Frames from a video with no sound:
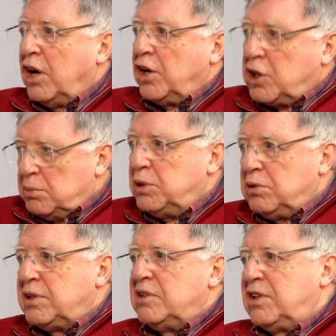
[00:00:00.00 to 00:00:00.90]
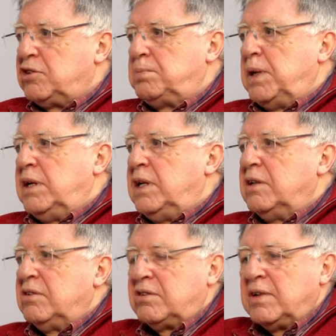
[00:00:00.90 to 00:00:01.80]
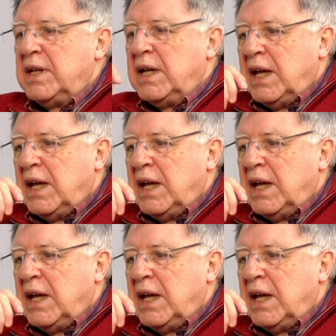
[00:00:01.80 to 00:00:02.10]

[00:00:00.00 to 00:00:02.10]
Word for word: on a community's experience.